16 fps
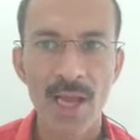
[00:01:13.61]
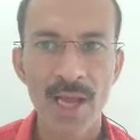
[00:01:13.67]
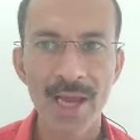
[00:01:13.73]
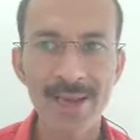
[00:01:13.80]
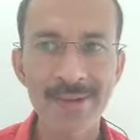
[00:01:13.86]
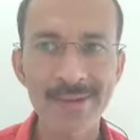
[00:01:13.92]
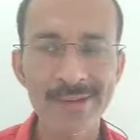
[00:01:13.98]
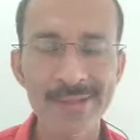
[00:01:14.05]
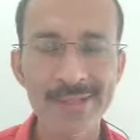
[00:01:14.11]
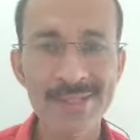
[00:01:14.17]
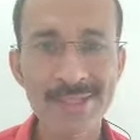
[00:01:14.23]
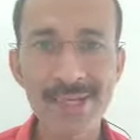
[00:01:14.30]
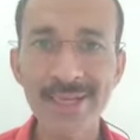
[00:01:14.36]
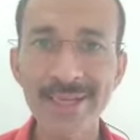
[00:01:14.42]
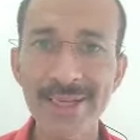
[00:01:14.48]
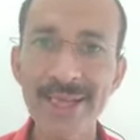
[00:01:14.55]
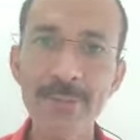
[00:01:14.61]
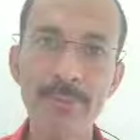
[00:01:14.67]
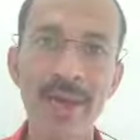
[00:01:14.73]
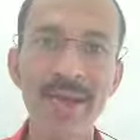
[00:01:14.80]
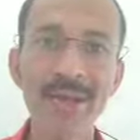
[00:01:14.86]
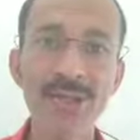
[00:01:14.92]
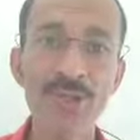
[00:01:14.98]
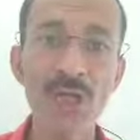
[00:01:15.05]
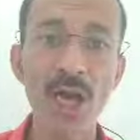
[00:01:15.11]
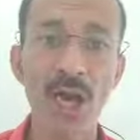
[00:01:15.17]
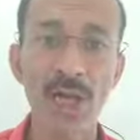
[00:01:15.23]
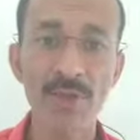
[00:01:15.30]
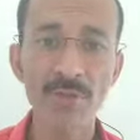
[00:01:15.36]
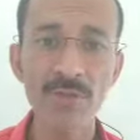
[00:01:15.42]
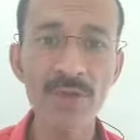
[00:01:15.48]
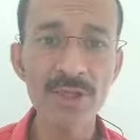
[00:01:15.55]
and still can manage
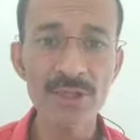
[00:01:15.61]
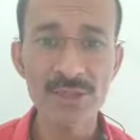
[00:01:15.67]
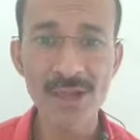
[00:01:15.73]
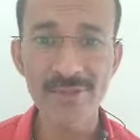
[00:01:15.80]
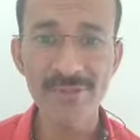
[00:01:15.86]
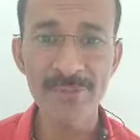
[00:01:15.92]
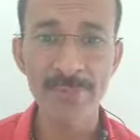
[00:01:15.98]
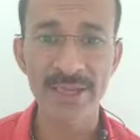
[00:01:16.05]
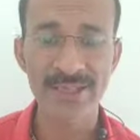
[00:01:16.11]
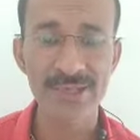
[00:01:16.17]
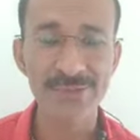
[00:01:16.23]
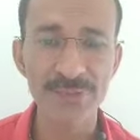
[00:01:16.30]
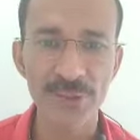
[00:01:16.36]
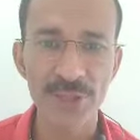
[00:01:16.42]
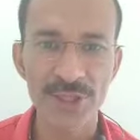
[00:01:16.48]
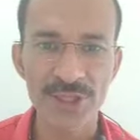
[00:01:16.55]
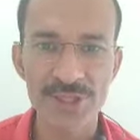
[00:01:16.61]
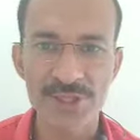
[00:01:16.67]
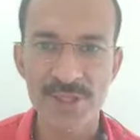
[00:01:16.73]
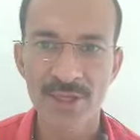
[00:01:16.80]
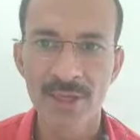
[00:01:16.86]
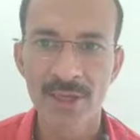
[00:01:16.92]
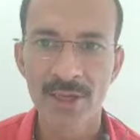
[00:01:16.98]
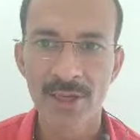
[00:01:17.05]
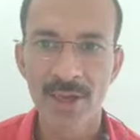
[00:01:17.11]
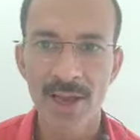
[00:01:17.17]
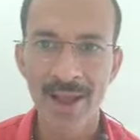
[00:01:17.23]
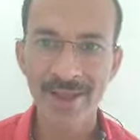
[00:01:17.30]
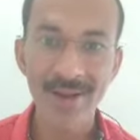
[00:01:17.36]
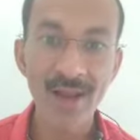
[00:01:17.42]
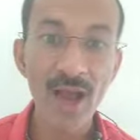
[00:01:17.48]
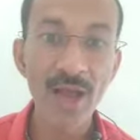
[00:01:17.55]
hundreds of metaphors
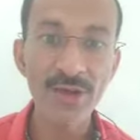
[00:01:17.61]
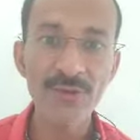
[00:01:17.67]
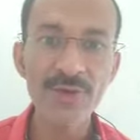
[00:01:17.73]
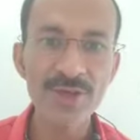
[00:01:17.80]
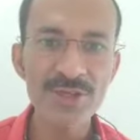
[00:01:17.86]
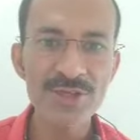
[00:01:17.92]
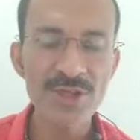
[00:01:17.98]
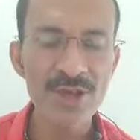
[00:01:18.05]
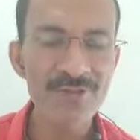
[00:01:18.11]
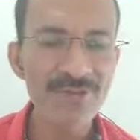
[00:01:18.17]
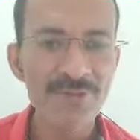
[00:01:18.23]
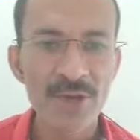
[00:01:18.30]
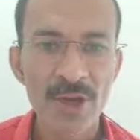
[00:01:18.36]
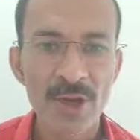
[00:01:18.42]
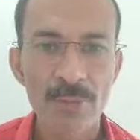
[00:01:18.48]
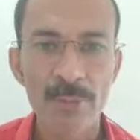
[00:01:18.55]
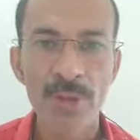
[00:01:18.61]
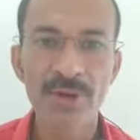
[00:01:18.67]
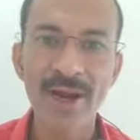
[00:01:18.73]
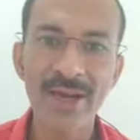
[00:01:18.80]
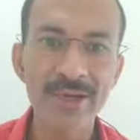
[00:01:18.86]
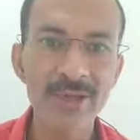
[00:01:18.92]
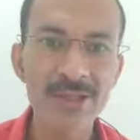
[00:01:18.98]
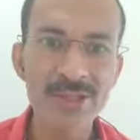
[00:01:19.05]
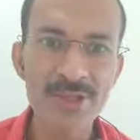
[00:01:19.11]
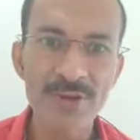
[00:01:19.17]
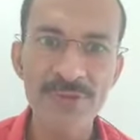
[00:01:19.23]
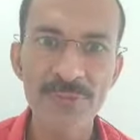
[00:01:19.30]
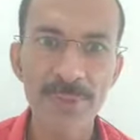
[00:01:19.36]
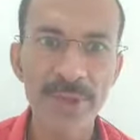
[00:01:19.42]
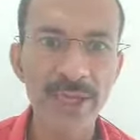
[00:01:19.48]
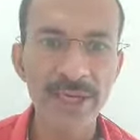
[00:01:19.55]
and hundreds of miracles
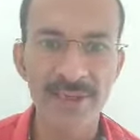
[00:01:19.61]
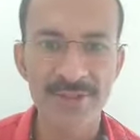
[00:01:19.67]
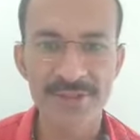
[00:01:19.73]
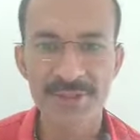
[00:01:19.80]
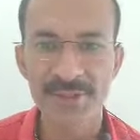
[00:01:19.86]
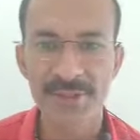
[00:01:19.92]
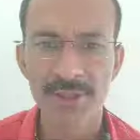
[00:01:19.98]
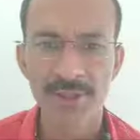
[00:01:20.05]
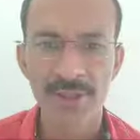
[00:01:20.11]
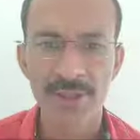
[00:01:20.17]
of meanings.